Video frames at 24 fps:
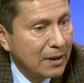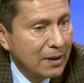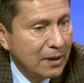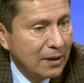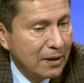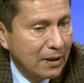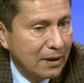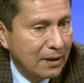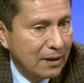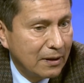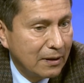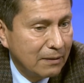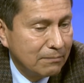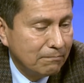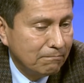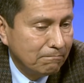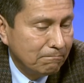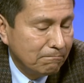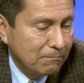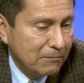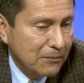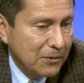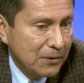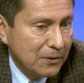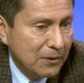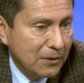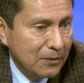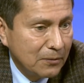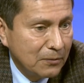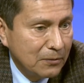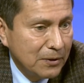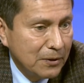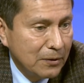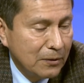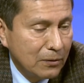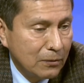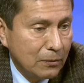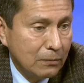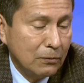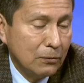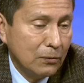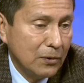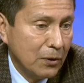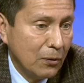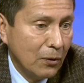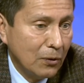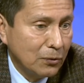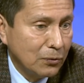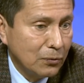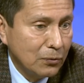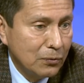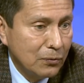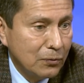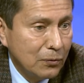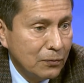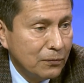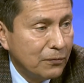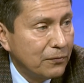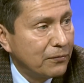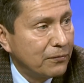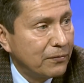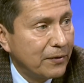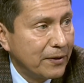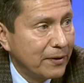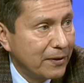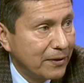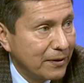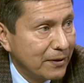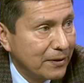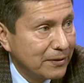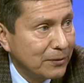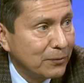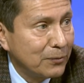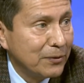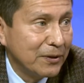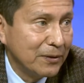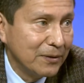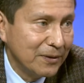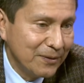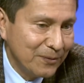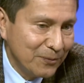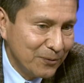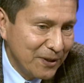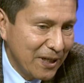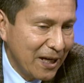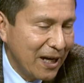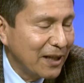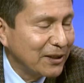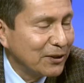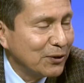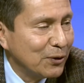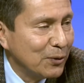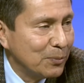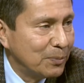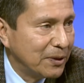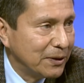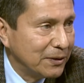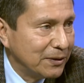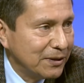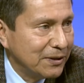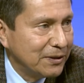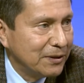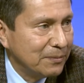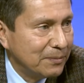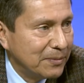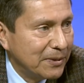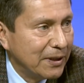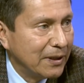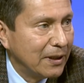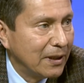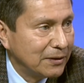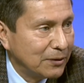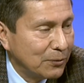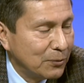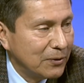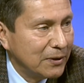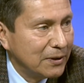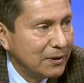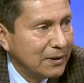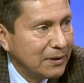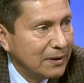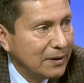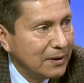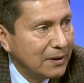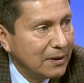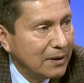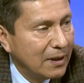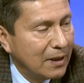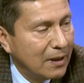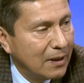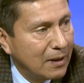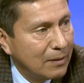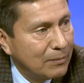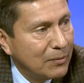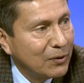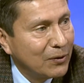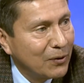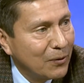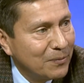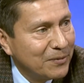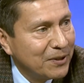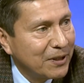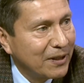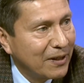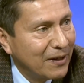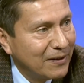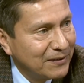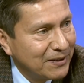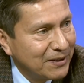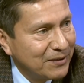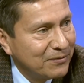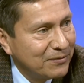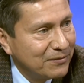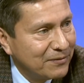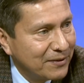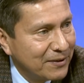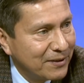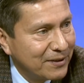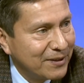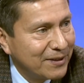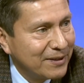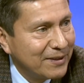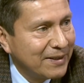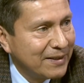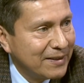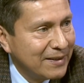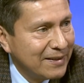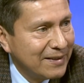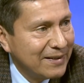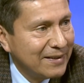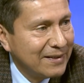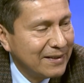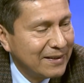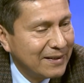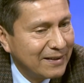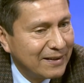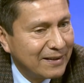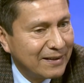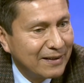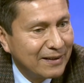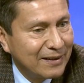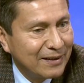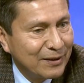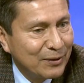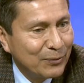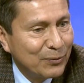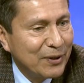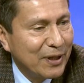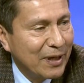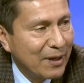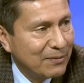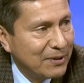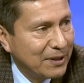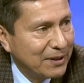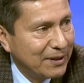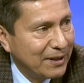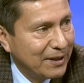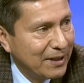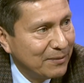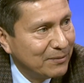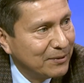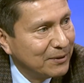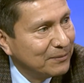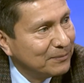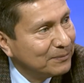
Uh-huh. Um, you know, we, we go to fairs. We, we actually participate as well in the uh, Montgomery County Fair, mm-hmm. and we have and a table.